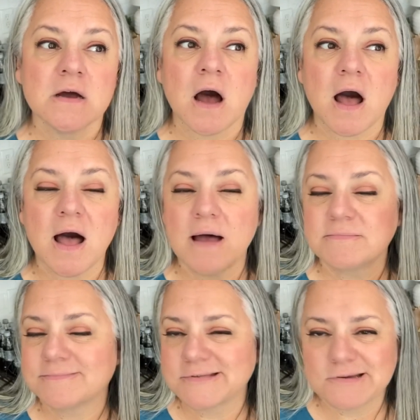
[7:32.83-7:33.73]

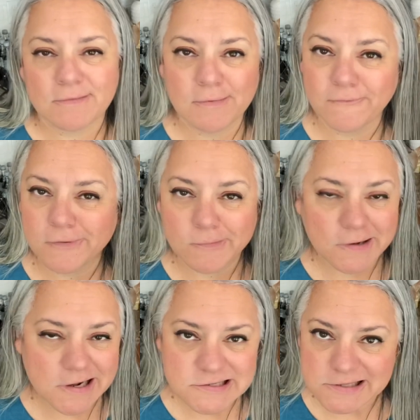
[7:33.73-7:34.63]
Um, so I'm a few
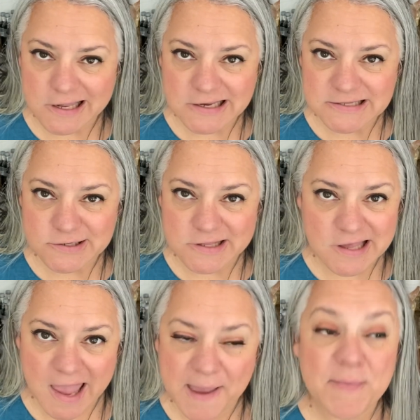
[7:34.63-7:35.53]
minutes late to the
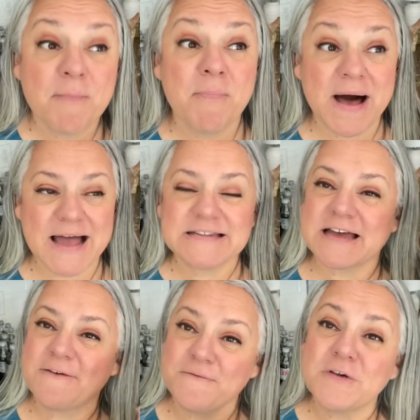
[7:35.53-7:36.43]
game, but
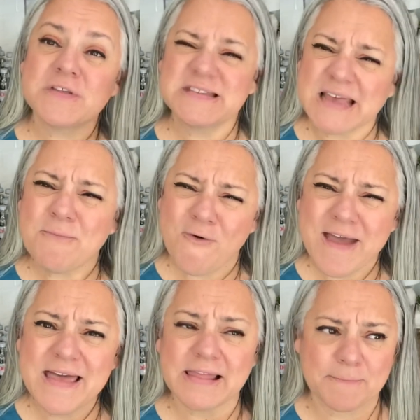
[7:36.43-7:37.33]
I feel the same
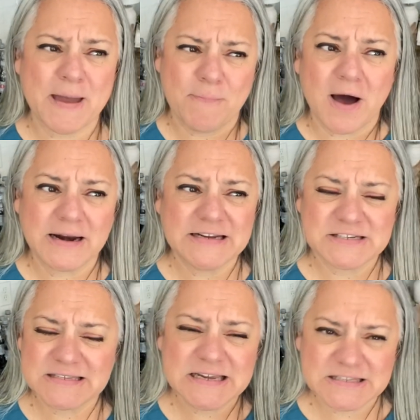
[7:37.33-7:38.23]
way. Like my body
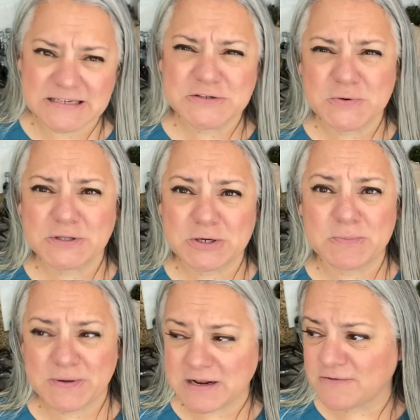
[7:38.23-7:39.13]
just needs to do a little
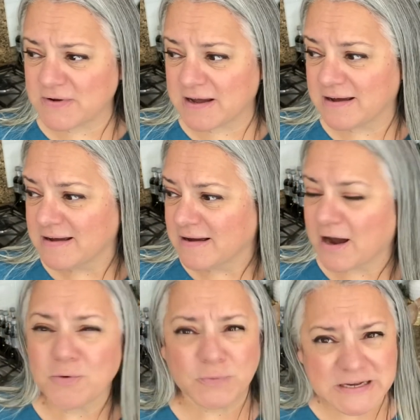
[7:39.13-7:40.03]
bit of a,
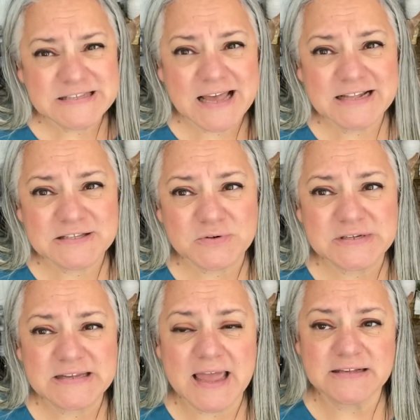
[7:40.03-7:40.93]
a reset, so to
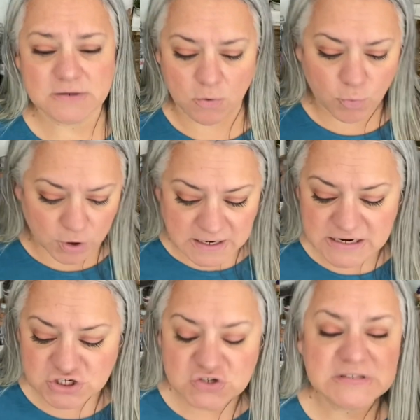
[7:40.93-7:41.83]
say. So we're going
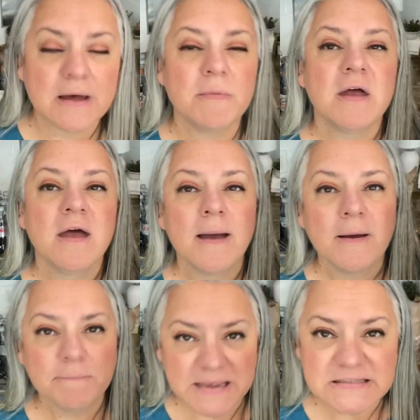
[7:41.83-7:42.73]
to do some
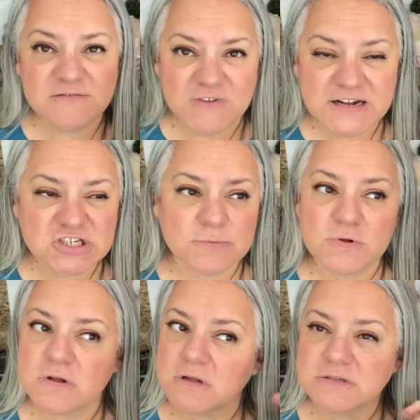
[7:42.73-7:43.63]
meats and
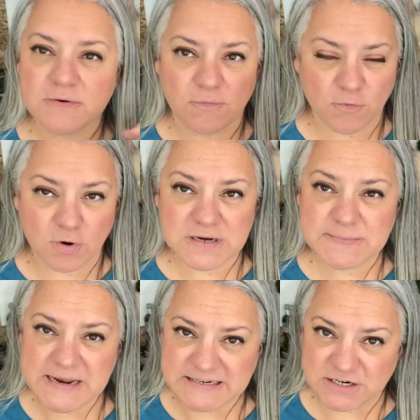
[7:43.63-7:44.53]
vegetables for as
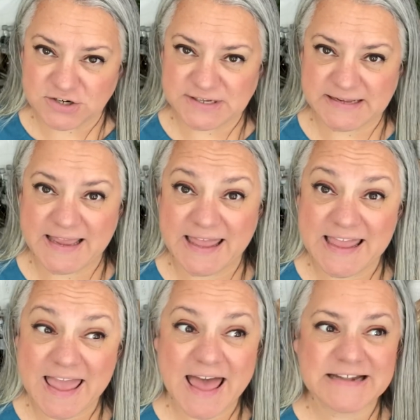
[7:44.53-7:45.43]
many dinners as I can
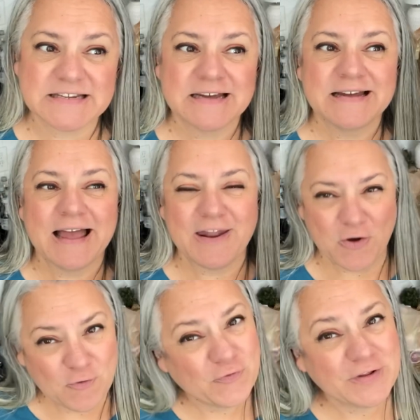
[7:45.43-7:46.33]
get. And
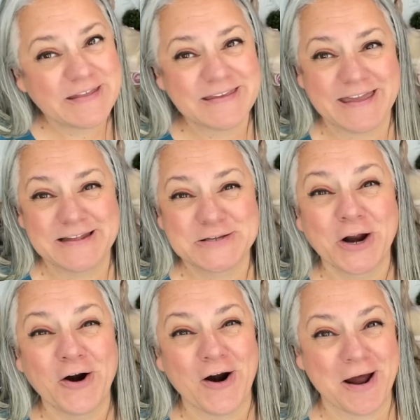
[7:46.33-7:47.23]
hopefully the kids
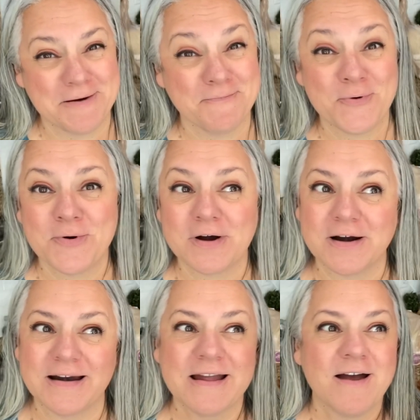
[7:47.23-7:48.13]
are on
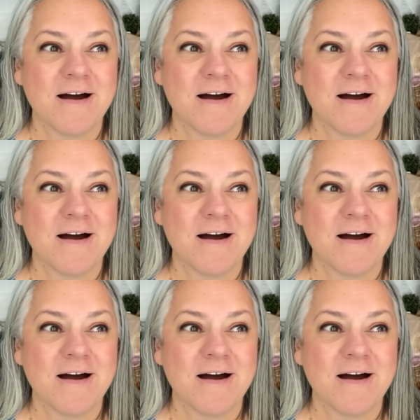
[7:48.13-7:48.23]
board,